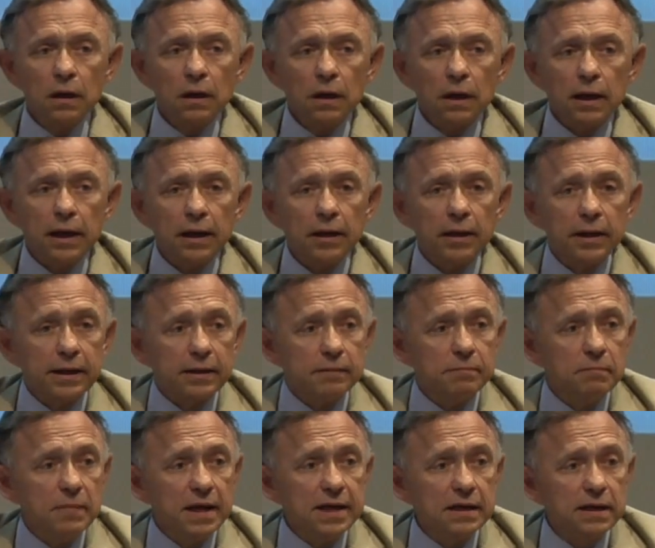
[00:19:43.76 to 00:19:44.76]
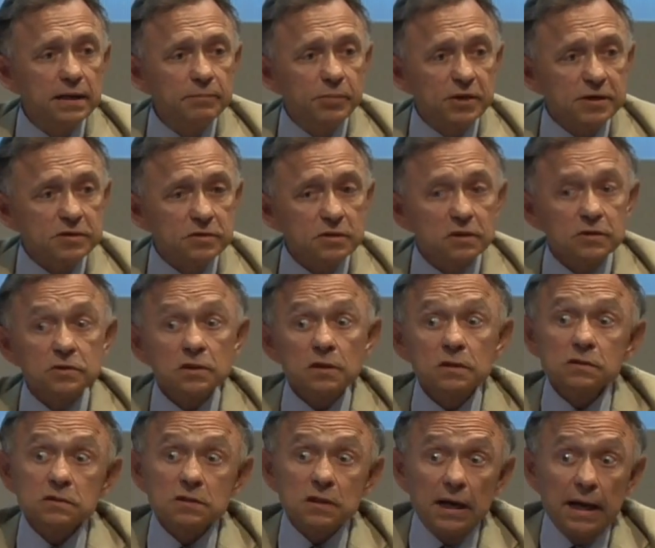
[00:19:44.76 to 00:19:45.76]
uh, in many
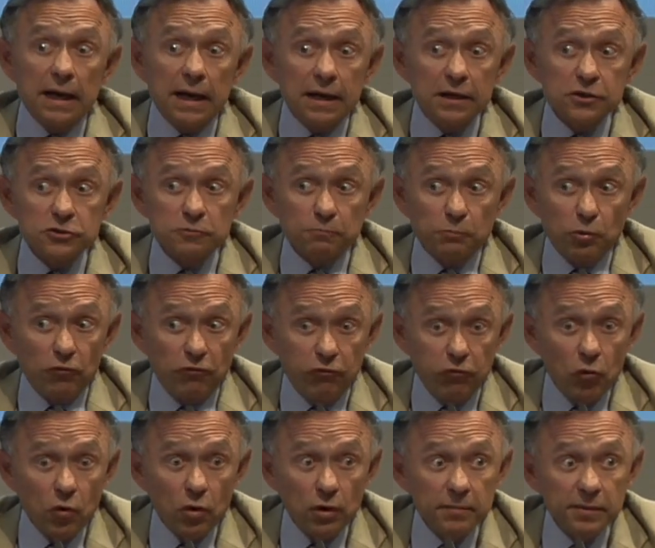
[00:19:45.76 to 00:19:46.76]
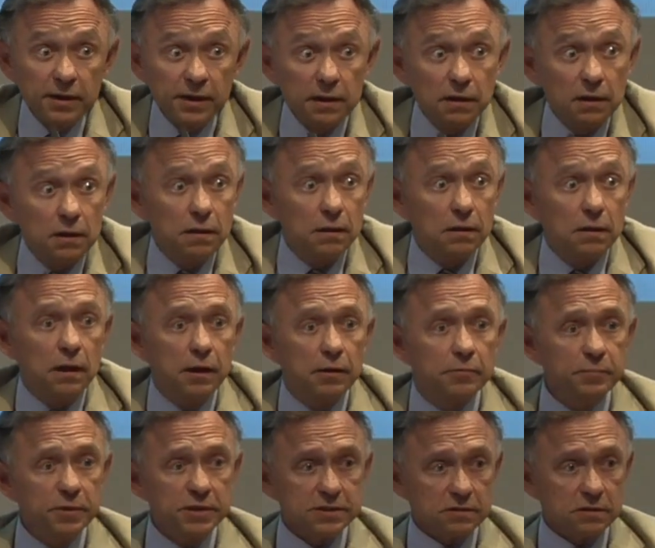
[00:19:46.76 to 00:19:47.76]
businesses, the highest performing uh,
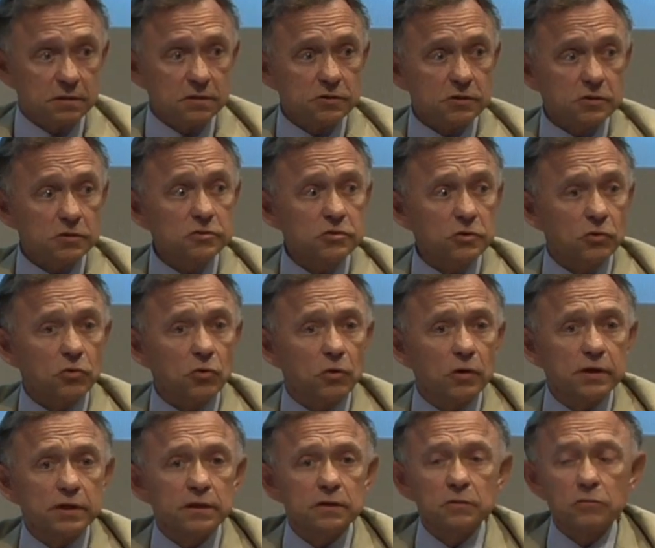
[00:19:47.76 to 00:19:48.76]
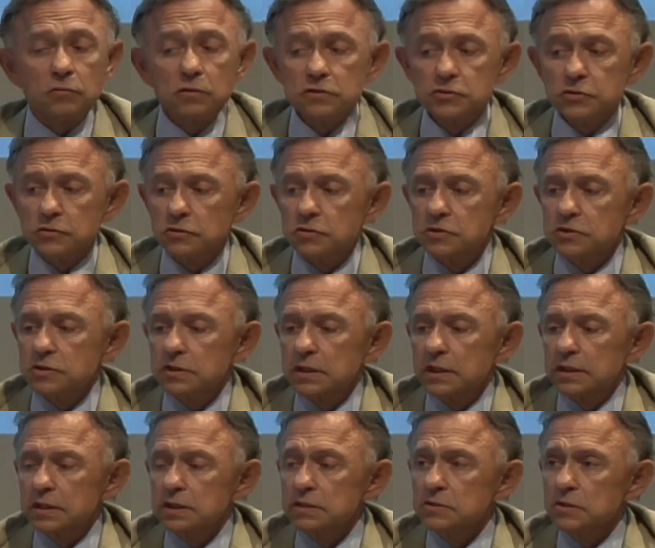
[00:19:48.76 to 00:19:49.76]
businesses, according to research
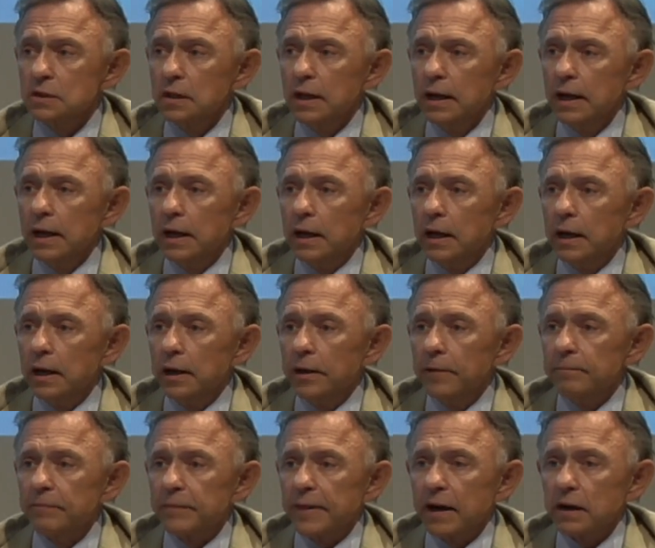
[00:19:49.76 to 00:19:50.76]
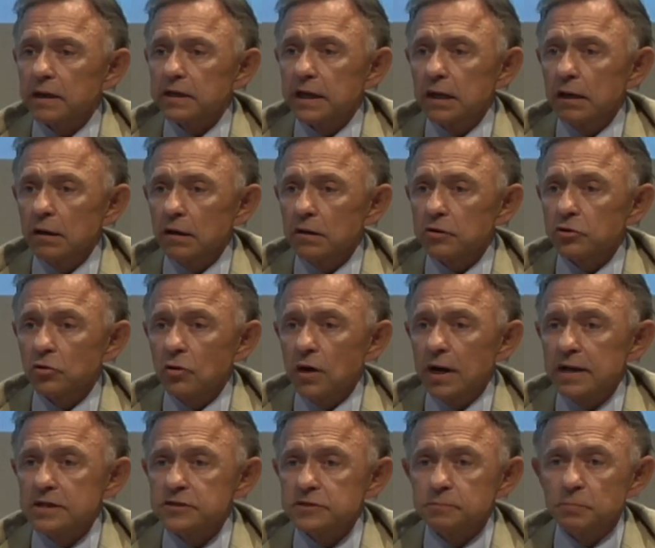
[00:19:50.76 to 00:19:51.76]
studies, um, are
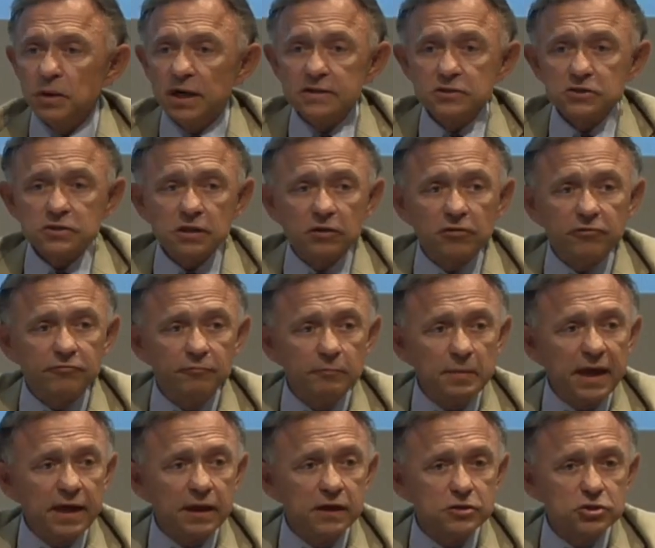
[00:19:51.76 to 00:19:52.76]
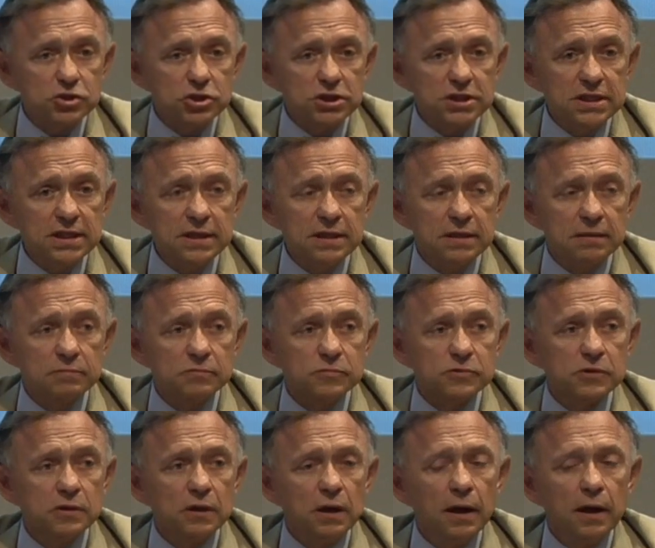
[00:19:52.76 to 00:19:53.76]
characterized by self-managed
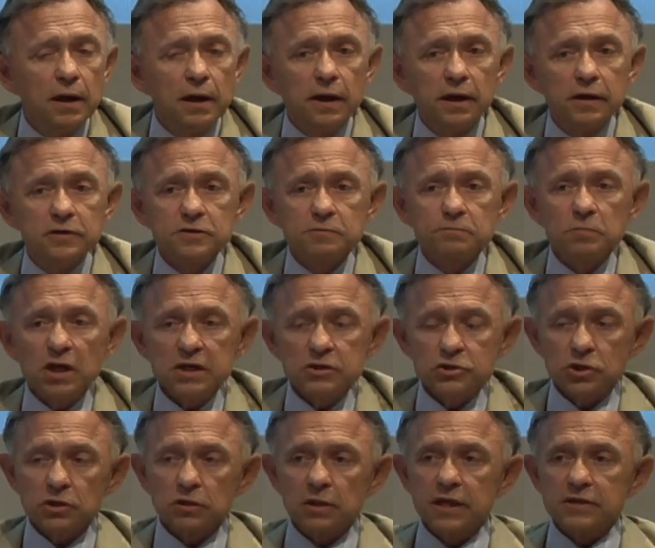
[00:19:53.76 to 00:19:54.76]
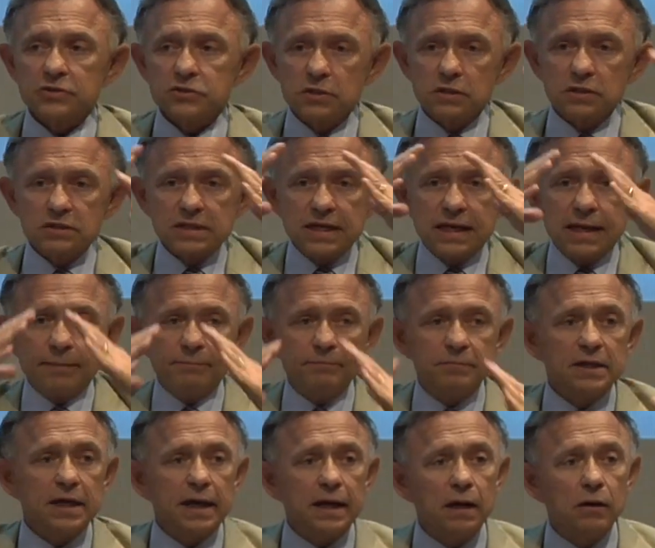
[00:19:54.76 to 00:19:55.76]
teams. Uh, it's much less a
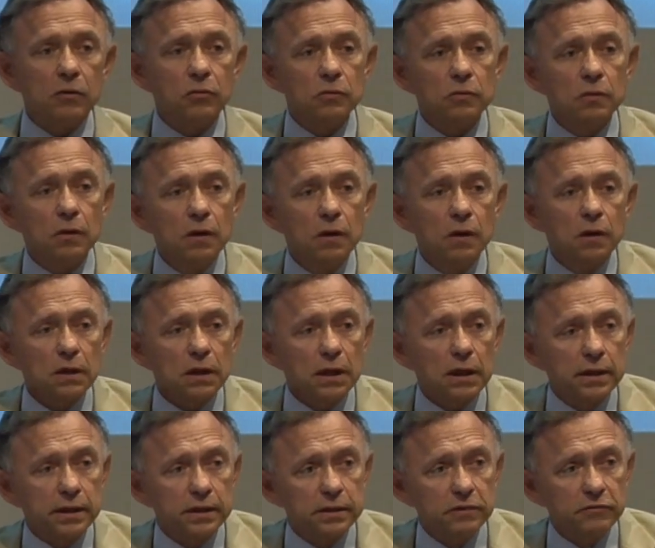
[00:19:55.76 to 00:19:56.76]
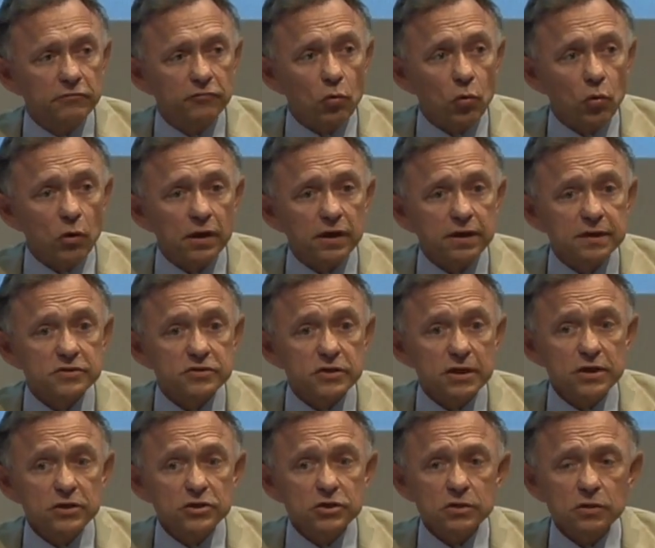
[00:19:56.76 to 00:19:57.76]
top-down kind of
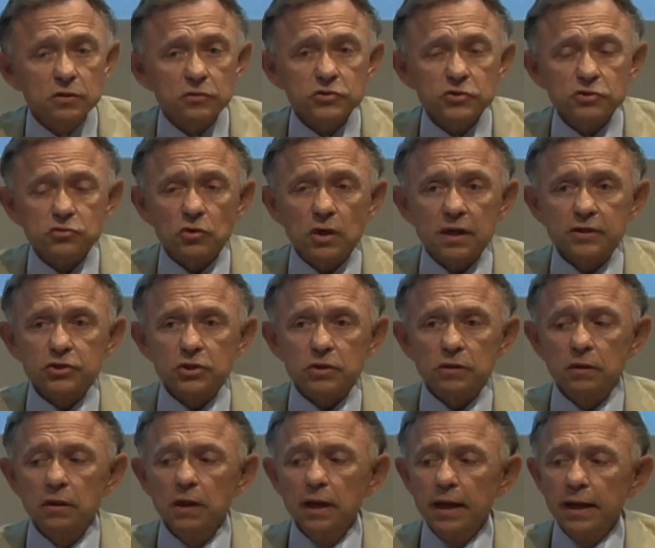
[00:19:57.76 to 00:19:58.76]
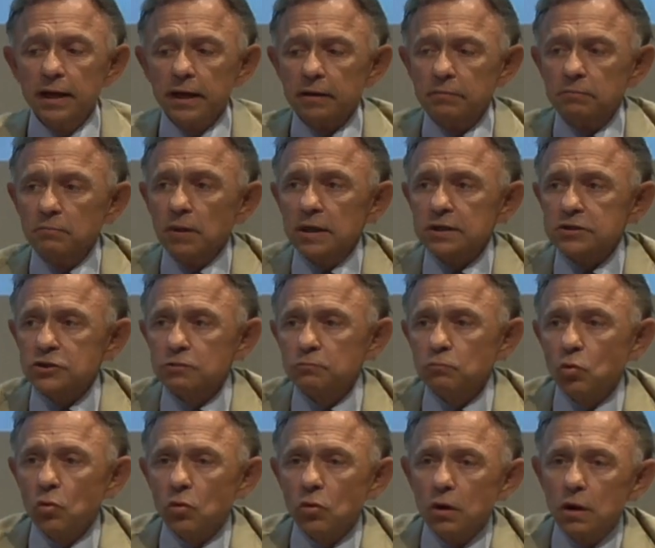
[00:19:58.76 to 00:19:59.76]
organizational structure and much
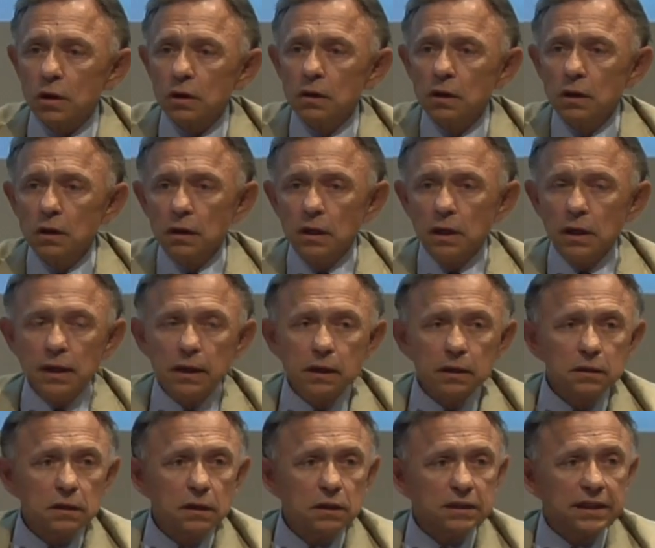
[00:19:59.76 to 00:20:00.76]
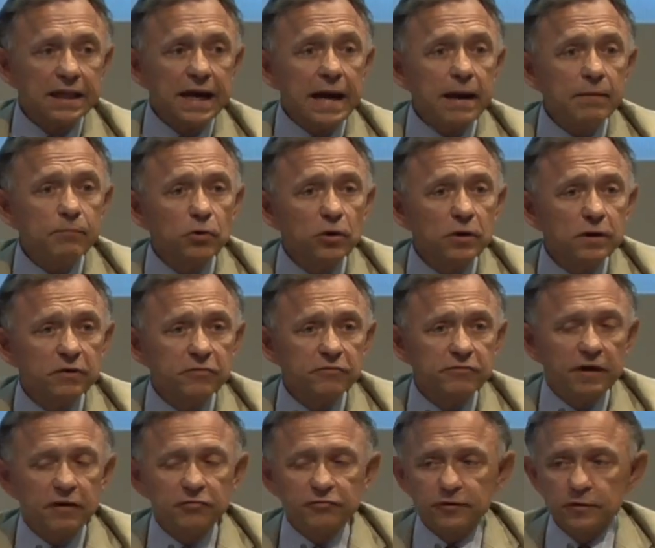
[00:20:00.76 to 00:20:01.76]
more uh,
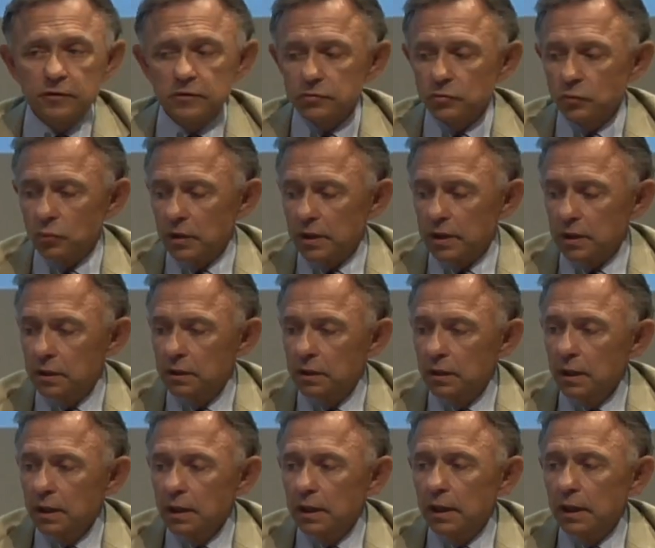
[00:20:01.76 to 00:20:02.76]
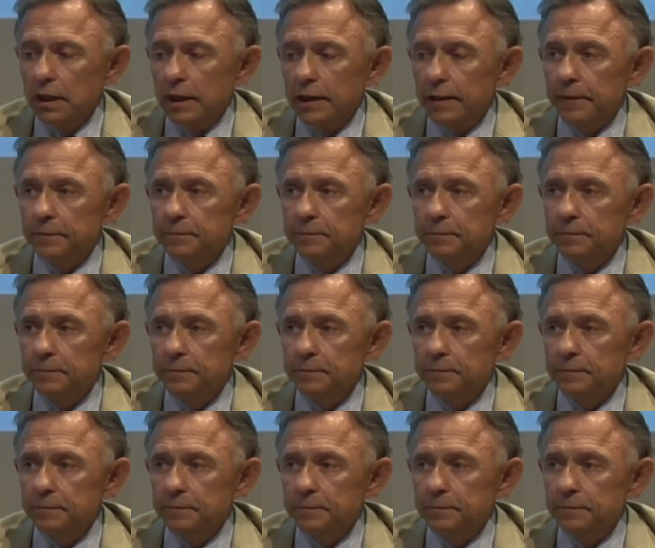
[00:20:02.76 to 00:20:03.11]
collaborative effort where uh,